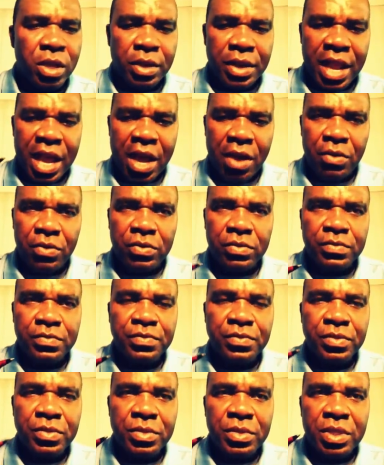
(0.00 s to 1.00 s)
Now,
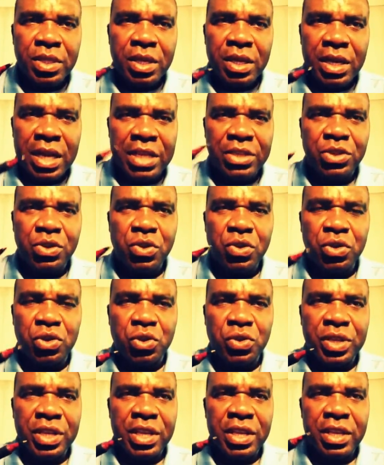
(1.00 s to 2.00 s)
let's go
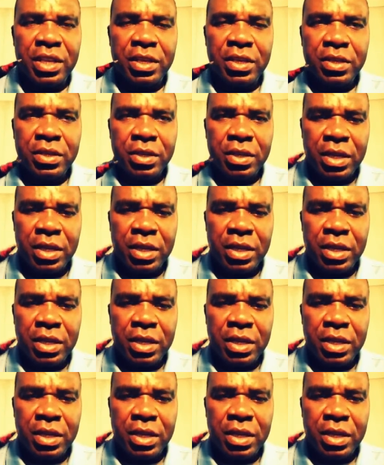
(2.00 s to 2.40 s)
to the